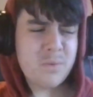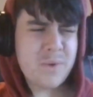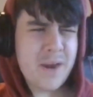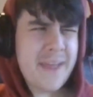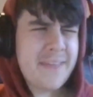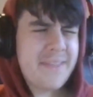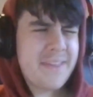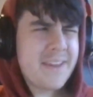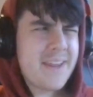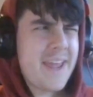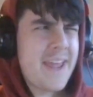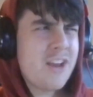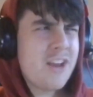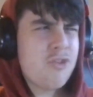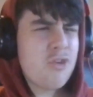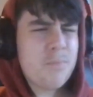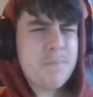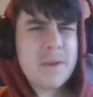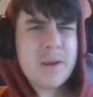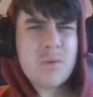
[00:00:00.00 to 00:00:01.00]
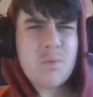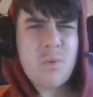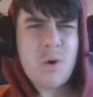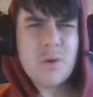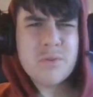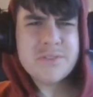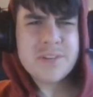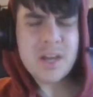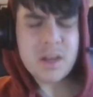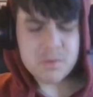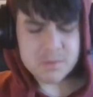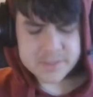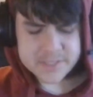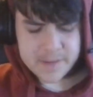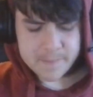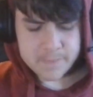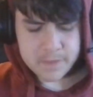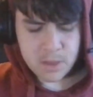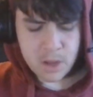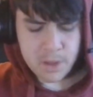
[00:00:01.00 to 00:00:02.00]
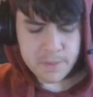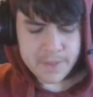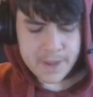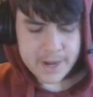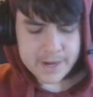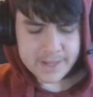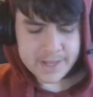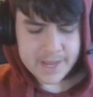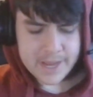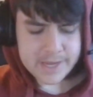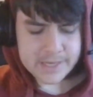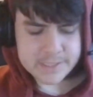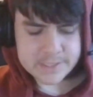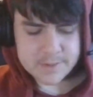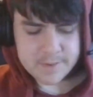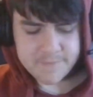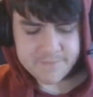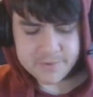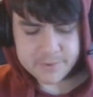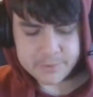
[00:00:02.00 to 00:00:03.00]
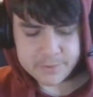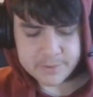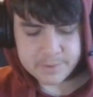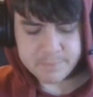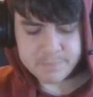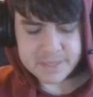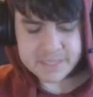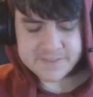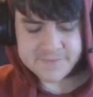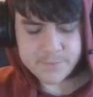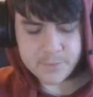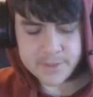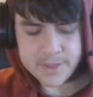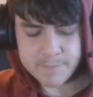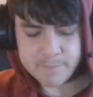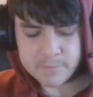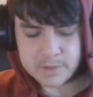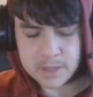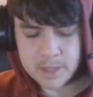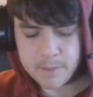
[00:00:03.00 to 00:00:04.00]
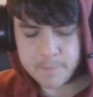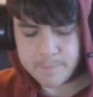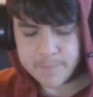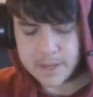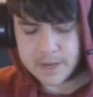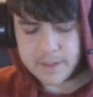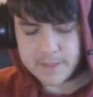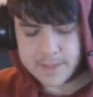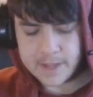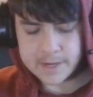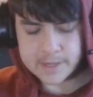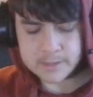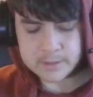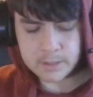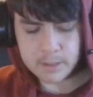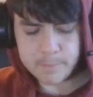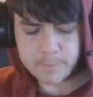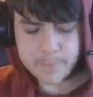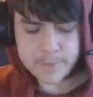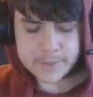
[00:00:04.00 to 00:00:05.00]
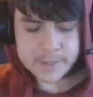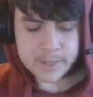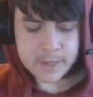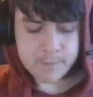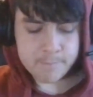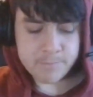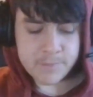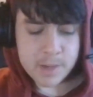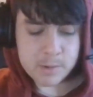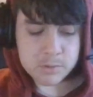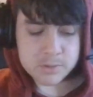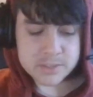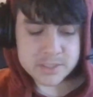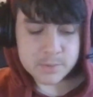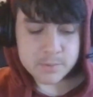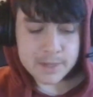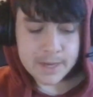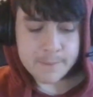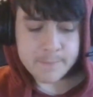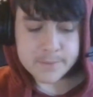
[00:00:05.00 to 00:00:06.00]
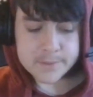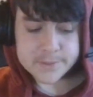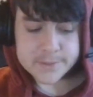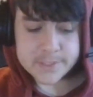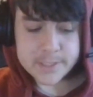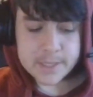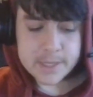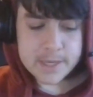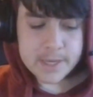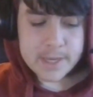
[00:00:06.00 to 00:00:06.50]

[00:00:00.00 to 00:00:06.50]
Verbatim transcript: I think Andrew McQualter or something like that has the filming bits for them club that club. But um, yeah, we'll see what happens.